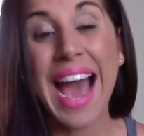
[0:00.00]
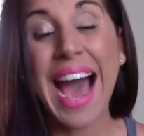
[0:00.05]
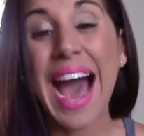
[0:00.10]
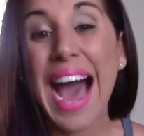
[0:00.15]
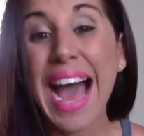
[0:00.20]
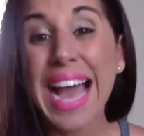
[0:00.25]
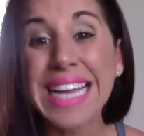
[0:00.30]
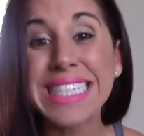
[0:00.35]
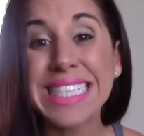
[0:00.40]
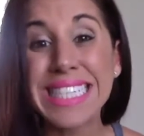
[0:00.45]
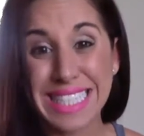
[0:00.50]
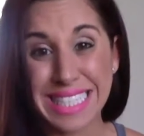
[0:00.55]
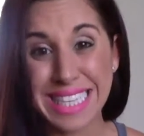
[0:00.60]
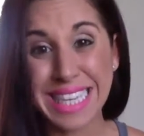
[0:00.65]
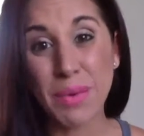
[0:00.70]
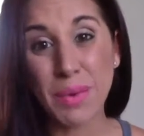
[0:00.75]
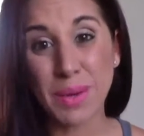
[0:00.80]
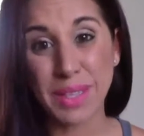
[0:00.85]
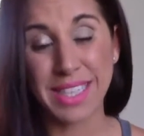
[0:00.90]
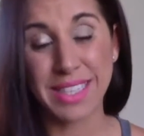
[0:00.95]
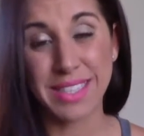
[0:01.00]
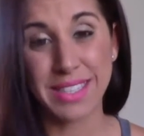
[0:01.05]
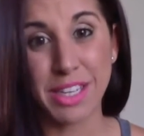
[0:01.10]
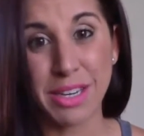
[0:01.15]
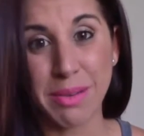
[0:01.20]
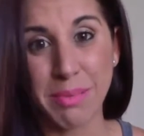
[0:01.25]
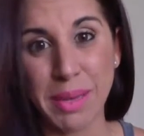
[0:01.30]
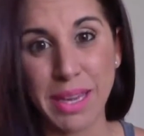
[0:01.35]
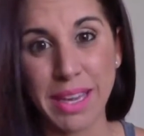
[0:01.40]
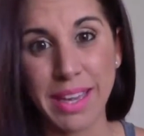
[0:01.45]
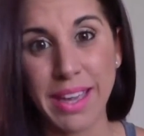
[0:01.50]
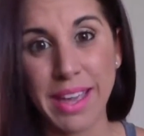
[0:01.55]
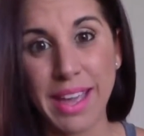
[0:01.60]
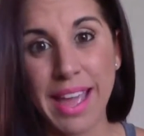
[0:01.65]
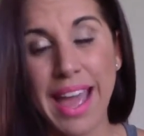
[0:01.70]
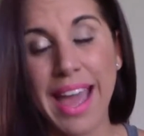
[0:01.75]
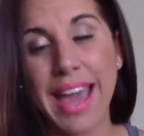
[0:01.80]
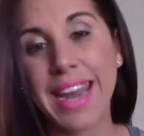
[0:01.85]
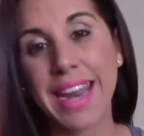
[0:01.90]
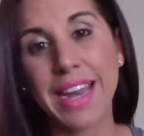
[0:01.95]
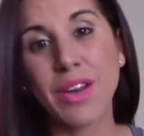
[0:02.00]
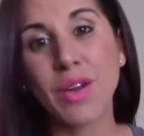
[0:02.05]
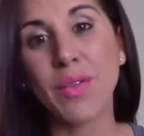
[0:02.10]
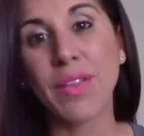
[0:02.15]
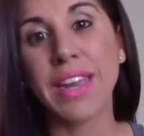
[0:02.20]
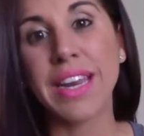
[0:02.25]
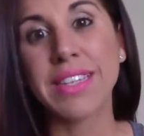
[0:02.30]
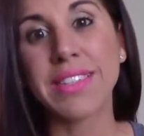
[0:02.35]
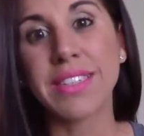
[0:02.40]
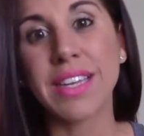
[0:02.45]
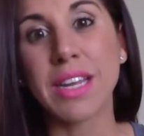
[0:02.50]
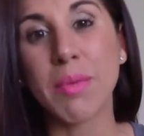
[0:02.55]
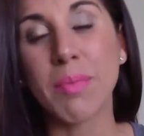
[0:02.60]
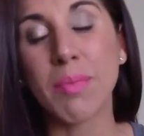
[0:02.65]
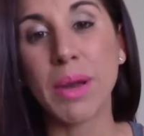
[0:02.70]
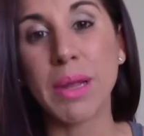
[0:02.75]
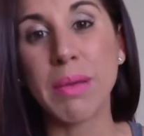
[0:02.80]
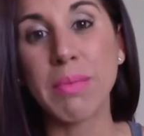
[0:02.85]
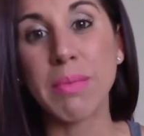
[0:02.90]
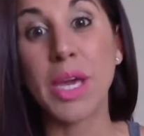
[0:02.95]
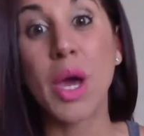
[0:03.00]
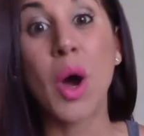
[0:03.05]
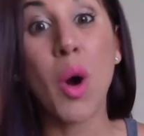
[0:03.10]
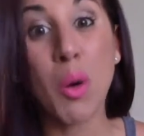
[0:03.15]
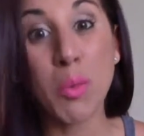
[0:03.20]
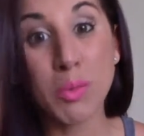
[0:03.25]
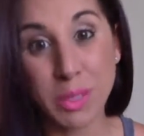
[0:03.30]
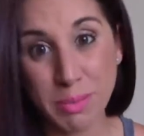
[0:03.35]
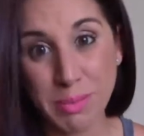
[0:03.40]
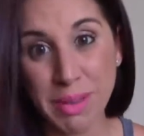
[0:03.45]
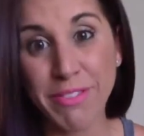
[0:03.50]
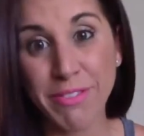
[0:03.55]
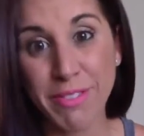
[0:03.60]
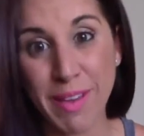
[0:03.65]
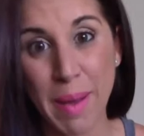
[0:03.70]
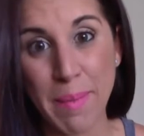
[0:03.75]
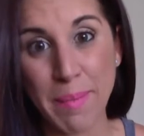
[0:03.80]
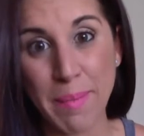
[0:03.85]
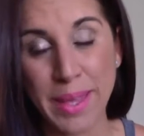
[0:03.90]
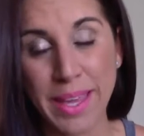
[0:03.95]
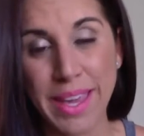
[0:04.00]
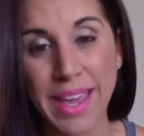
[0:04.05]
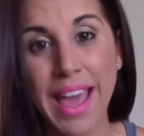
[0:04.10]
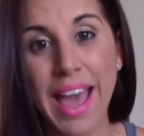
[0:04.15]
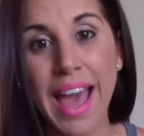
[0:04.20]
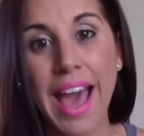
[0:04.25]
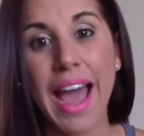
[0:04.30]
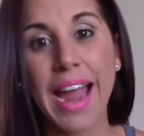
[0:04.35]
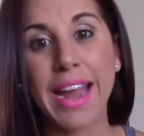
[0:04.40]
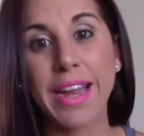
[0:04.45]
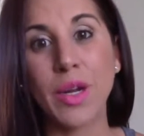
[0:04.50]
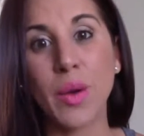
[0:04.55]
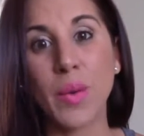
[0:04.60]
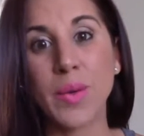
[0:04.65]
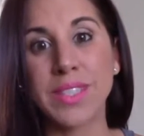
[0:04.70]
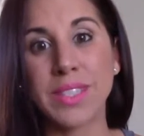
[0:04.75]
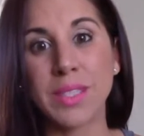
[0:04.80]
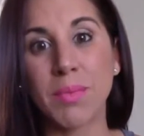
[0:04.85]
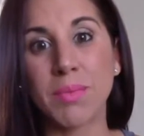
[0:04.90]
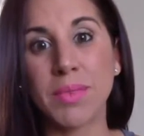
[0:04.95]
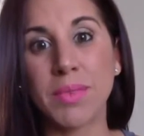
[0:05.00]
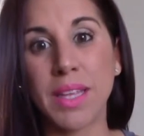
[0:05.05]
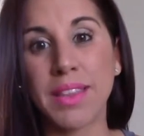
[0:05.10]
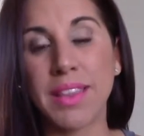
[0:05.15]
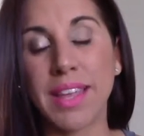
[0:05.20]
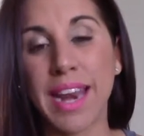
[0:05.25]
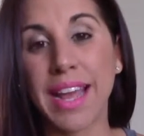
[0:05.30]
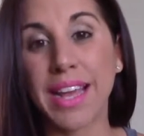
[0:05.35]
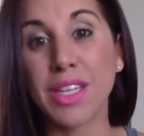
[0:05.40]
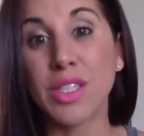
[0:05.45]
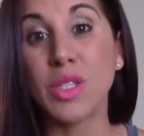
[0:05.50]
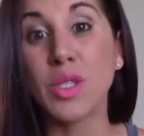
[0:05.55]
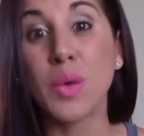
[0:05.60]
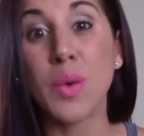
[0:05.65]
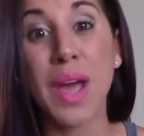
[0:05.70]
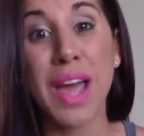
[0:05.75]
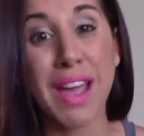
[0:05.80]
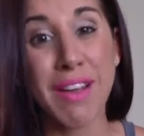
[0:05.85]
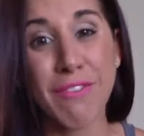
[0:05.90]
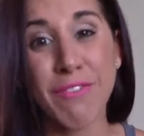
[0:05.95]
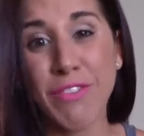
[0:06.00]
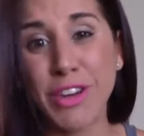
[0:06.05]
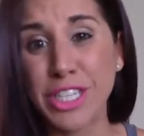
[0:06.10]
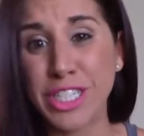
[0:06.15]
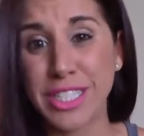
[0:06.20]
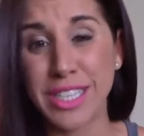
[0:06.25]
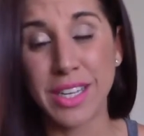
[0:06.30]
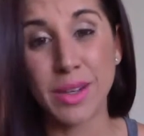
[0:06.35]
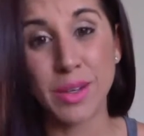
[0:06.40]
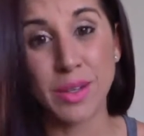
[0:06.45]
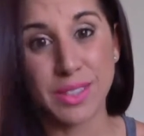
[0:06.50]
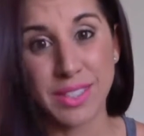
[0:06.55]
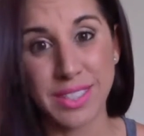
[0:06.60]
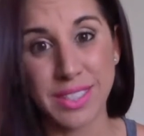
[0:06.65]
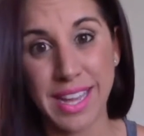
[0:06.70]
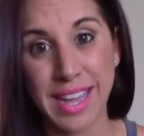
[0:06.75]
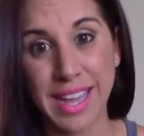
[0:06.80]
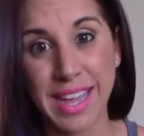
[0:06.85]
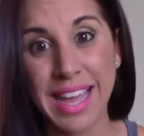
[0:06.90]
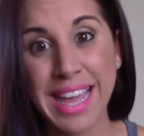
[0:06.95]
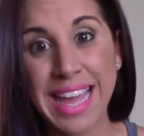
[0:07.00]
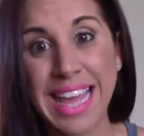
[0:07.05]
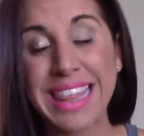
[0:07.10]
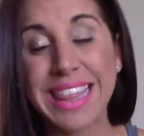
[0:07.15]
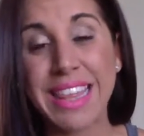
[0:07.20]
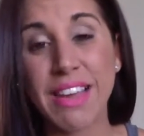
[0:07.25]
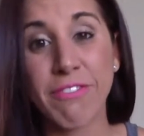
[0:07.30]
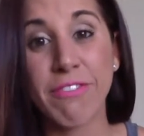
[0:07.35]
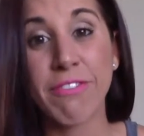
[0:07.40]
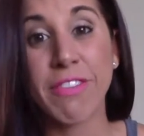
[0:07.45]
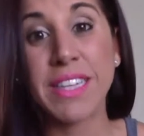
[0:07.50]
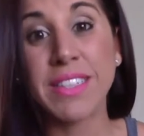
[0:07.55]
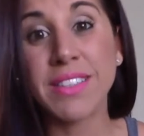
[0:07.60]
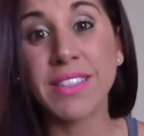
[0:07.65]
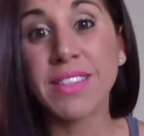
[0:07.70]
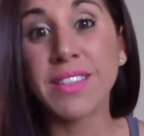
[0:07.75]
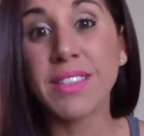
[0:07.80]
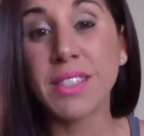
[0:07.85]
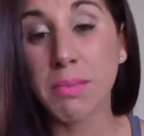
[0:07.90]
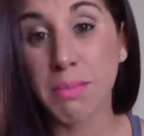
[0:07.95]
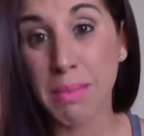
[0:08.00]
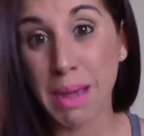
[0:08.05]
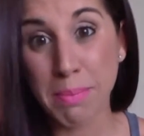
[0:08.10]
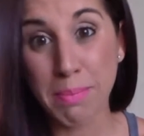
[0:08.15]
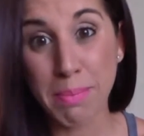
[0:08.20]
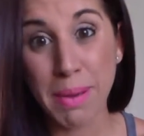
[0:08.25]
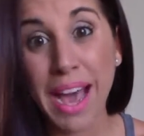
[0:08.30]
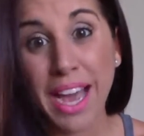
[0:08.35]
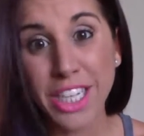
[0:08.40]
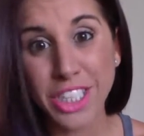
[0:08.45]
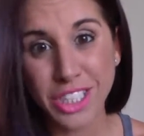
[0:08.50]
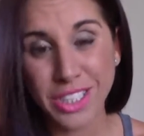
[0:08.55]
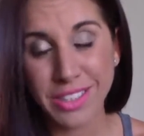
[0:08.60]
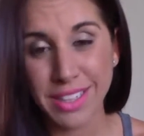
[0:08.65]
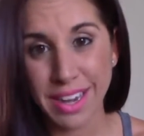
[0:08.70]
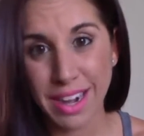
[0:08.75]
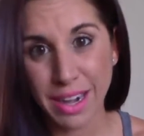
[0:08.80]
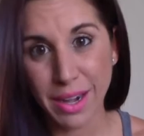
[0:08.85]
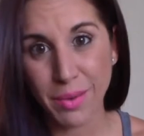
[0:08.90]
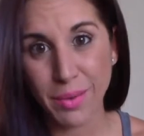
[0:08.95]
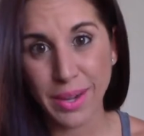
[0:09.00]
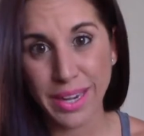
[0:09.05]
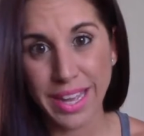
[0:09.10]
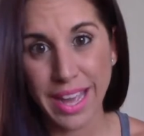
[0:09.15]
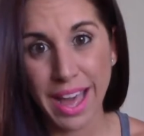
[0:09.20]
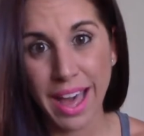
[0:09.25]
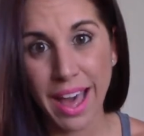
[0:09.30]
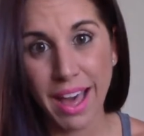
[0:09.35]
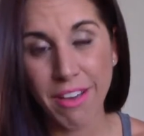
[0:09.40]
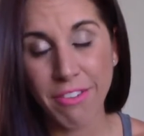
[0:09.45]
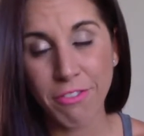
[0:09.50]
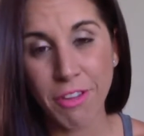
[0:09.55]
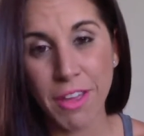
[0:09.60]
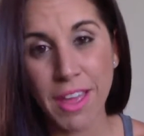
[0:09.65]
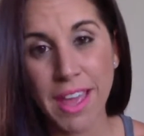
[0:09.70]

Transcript: I see what this could be. And I know that it's going to bring me home to my family. I know it's something that I could do every single day that feeds into my passion that I already have.